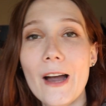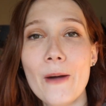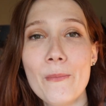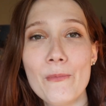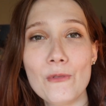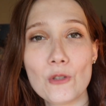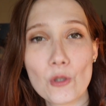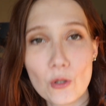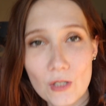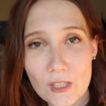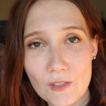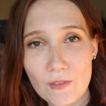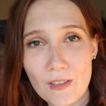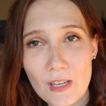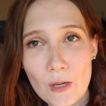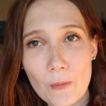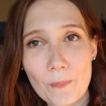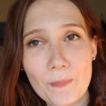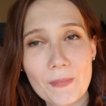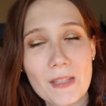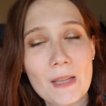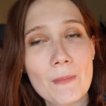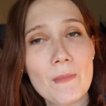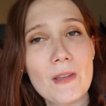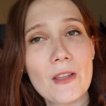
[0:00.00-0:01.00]
Hope you enjoyed this video.
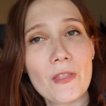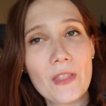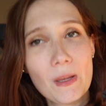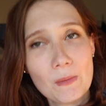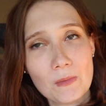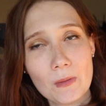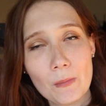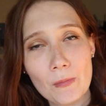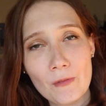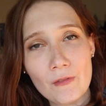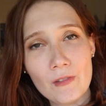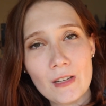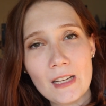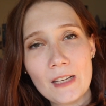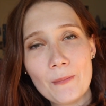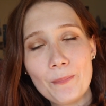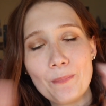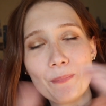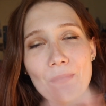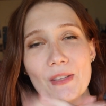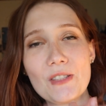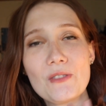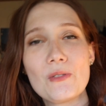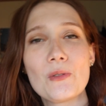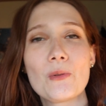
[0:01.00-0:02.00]
Give me a thumbs up if you did.
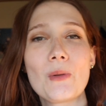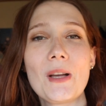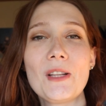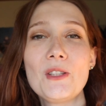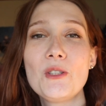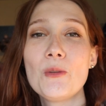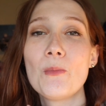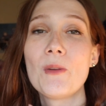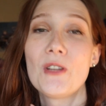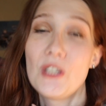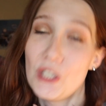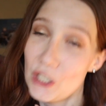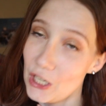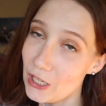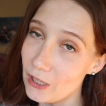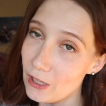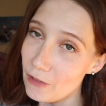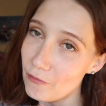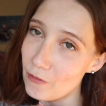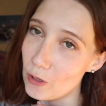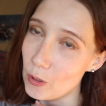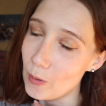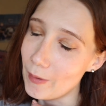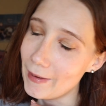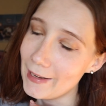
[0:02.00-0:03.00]
Subscribe to my channel if
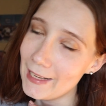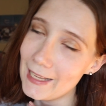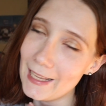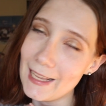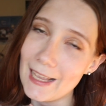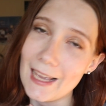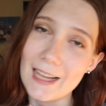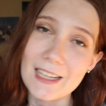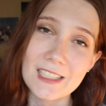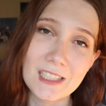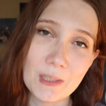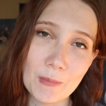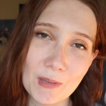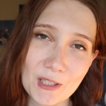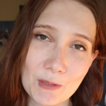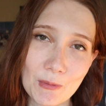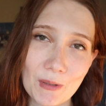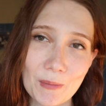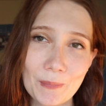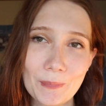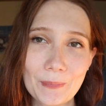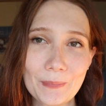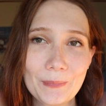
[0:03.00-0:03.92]
you're not already. And it's the next one.